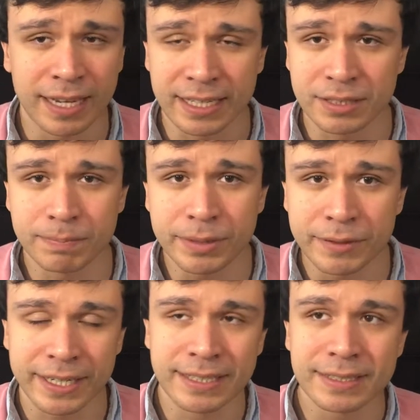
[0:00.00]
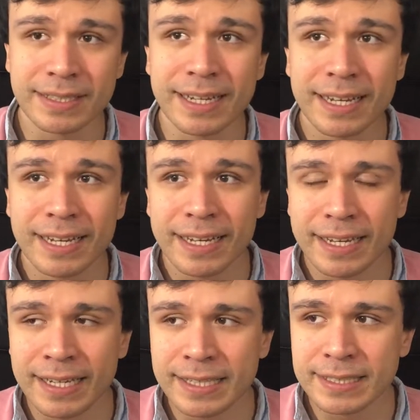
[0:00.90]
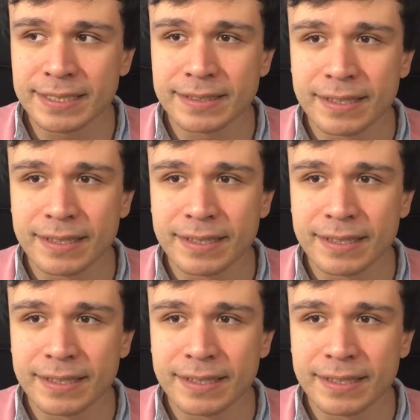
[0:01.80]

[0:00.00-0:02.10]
I experience is